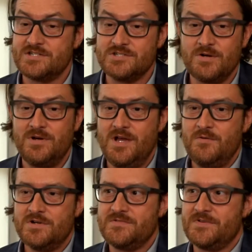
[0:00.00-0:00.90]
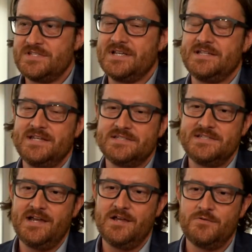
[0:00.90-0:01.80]
So one of the first things I did as
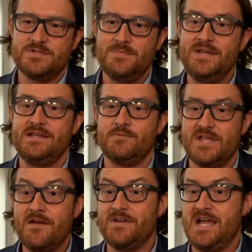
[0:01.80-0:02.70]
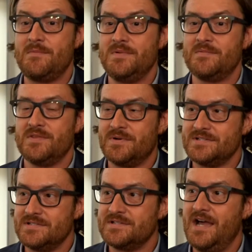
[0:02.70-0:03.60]
CIO was meet with every cabinet member of the
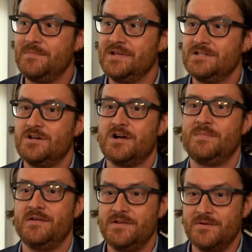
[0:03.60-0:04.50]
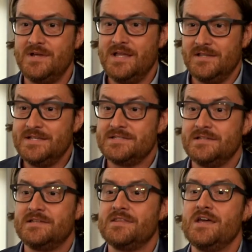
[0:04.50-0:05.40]
President's Cabinet and talk about,
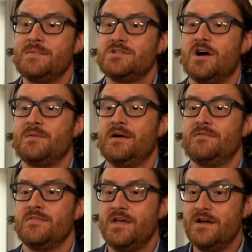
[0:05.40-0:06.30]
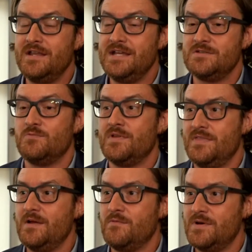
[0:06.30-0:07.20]
listen to them and talk about their needs and what
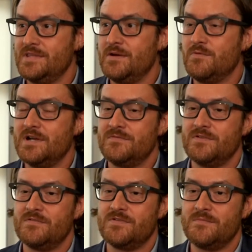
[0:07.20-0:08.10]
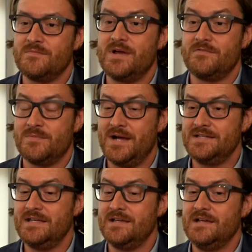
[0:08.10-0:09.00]
they wanted from
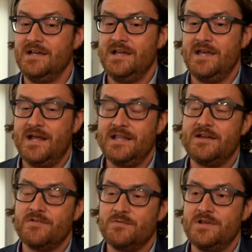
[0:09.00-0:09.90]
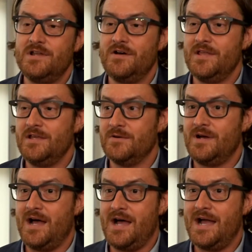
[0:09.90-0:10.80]
IT. And I let everyone know that
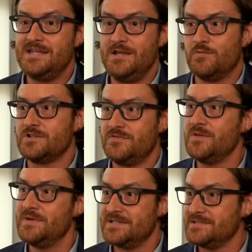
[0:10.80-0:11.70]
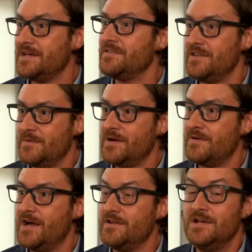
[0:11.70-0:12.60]
IT works for the business, not the other way
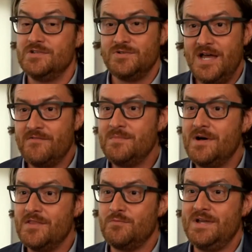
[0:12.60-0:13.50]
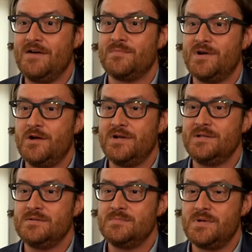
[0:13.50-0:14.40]
around. So every month we have a
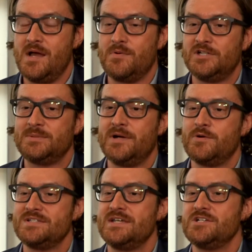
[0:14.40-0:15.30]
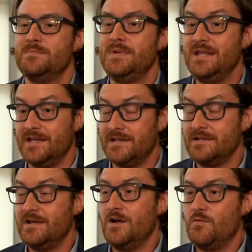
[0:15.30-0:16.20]
project prioritization meeting
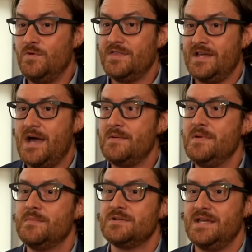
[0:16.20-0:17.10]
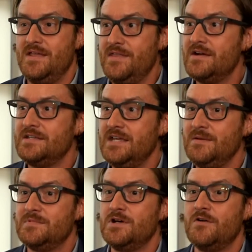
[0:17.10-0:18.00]
with cabinet members and their
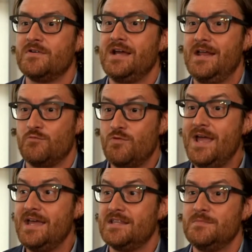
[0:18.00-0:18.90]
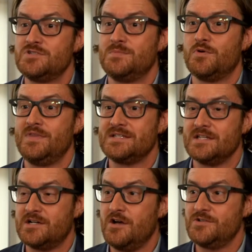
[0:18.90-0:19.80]
team to go over and rank the most important things in
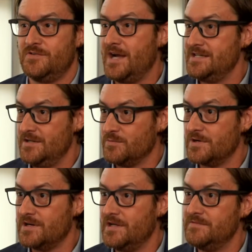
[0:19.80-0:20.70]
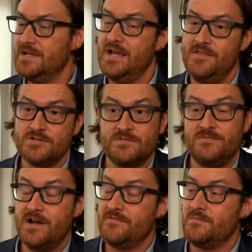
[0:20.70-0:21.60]
the college for IT to work on. And those can
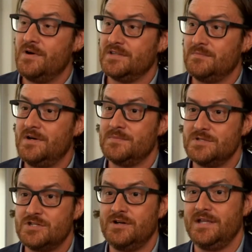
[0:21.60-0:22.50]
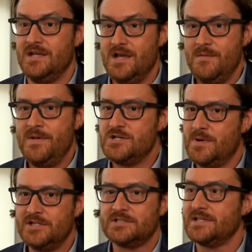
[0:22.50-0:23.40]
vary from month to month, but certainly major
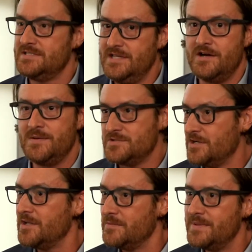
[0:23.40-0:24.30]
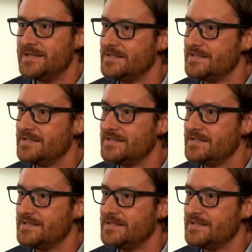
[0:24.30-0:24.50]
projects like CRM certainly would be at the